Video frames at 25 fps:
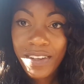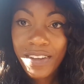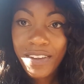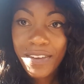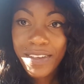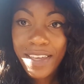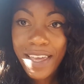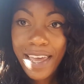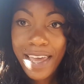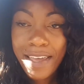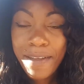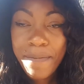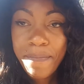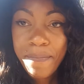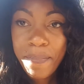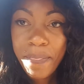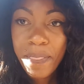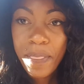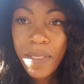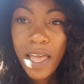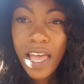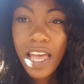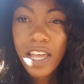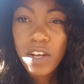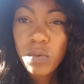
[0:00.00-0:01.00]
Okay,
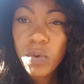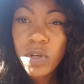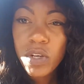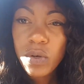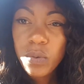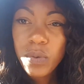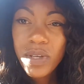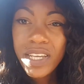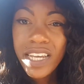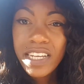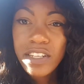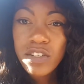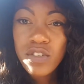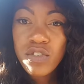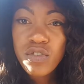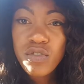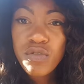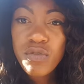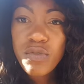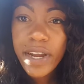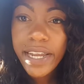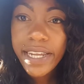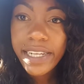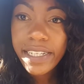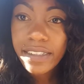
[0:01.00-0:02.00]
and when we are
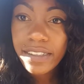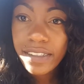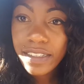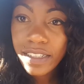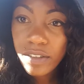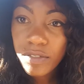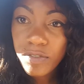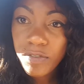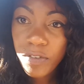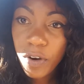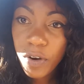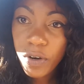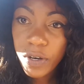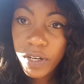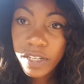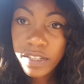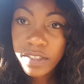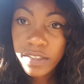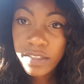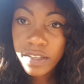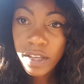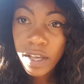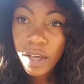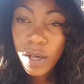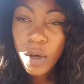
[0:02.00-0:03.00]
trading
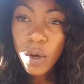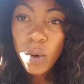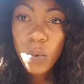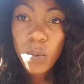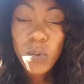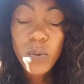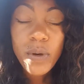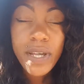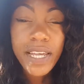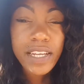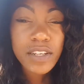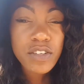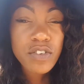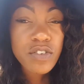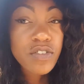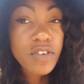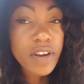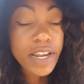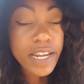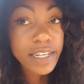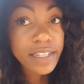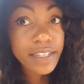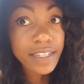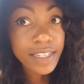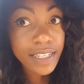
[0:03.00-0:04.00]
Forex, we are
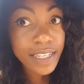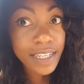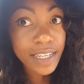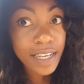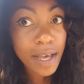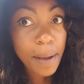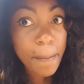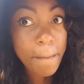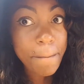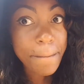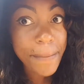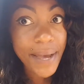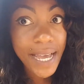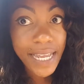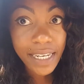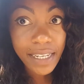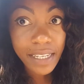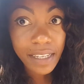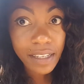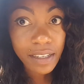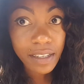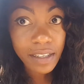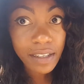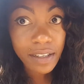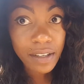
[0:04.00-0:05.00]
trading
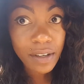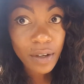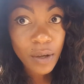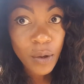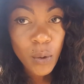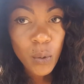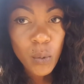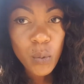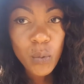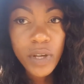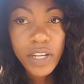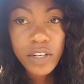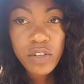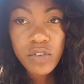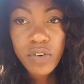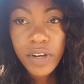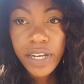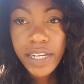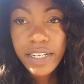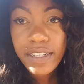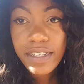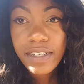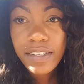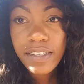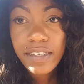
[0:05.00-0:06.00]
money. We are
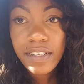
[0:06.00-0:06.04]
trading